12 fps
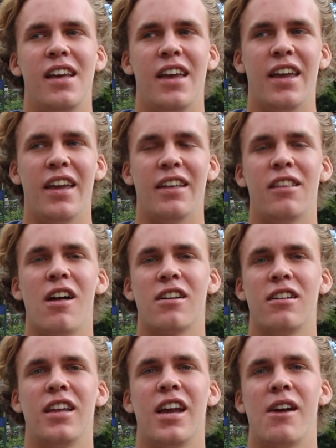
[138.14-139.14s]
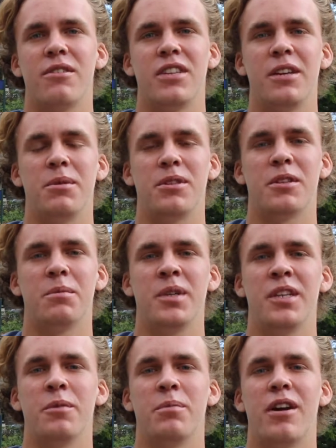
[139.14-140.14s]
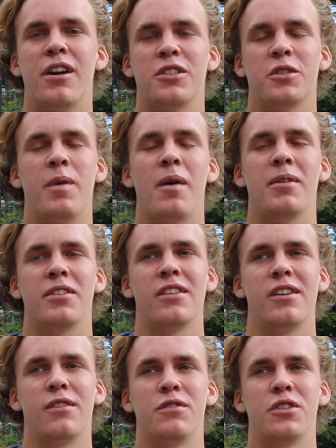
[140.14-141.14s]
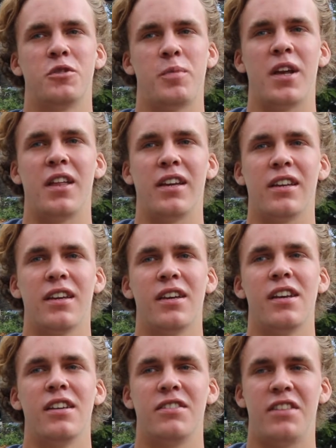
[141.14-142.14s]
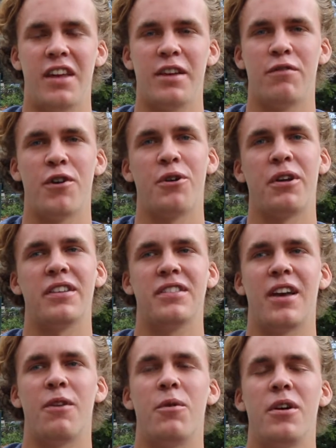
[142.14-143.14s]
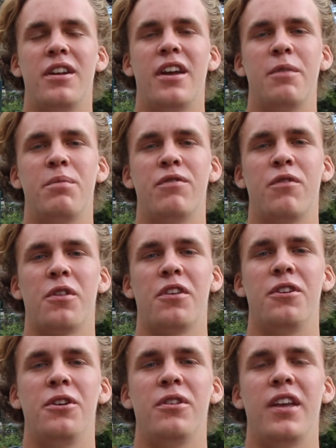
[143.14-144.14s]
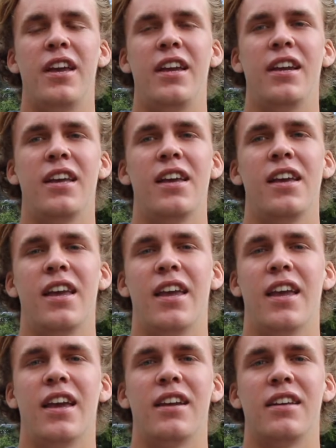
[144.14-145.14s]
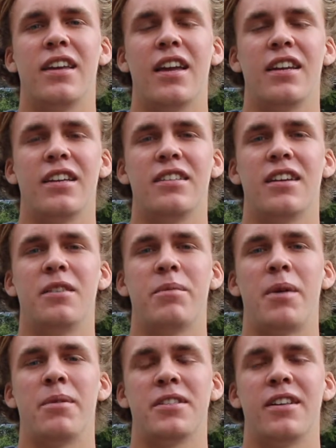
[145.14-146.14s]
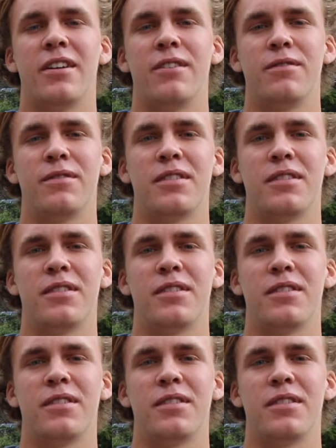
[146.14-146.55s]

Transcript: And luckily I was able to complete the project by myself just by like staying focused that one night before the due date and getting it done by myself.